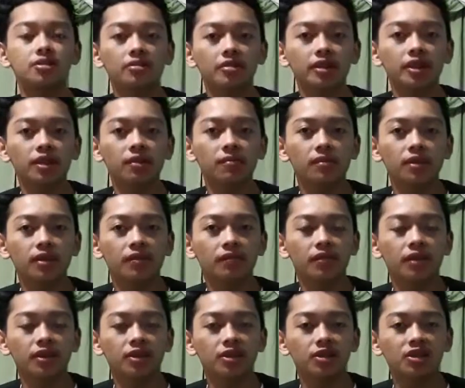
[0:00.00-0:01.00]
Kung di naman
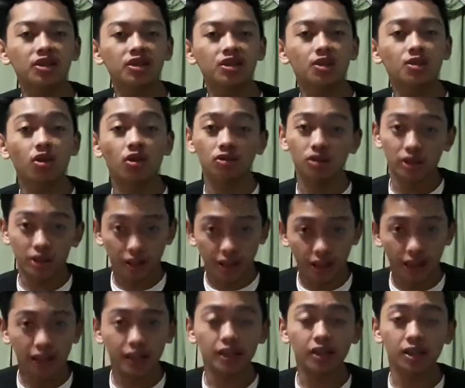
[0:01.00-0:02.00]
Avengers, Doctor
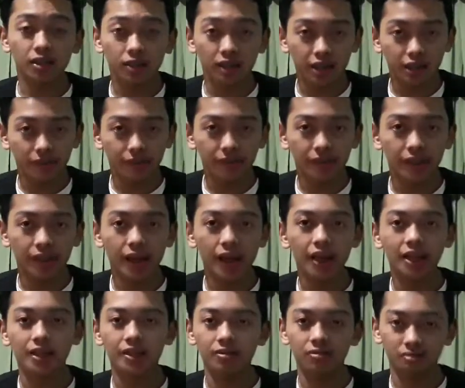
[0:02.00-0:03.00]
Strange and Guardians of the
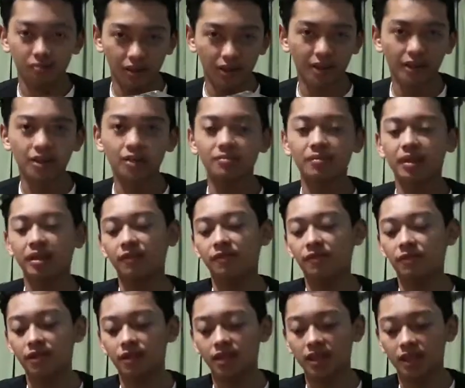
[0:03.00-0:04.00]
Galaxy. So this is my
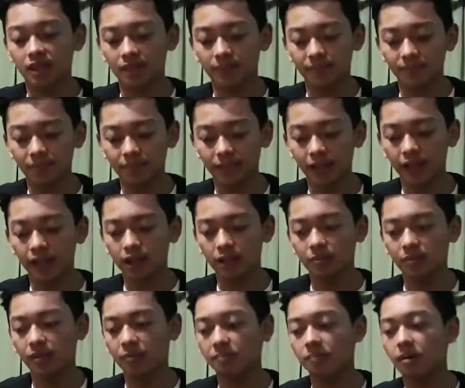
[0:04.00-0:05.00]
first
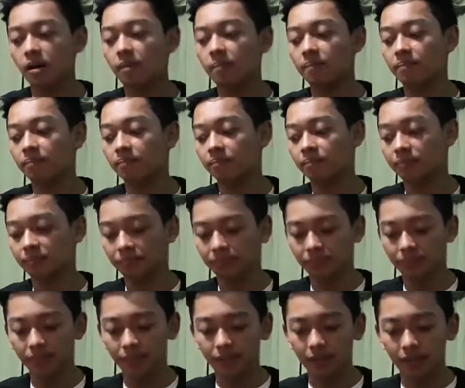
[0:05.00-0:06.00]
X-Men Pop.
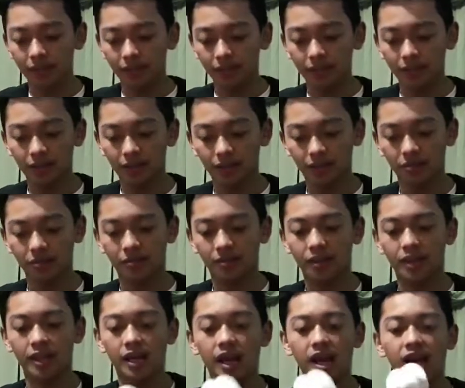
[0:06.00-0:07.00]
So
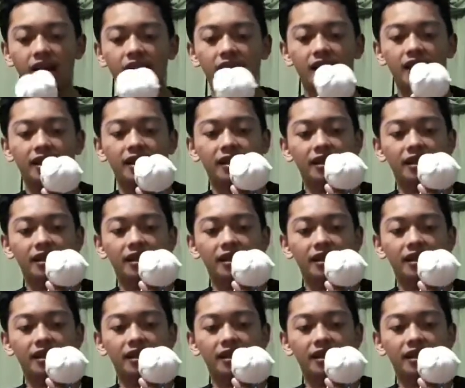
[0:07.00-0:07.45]
yeah.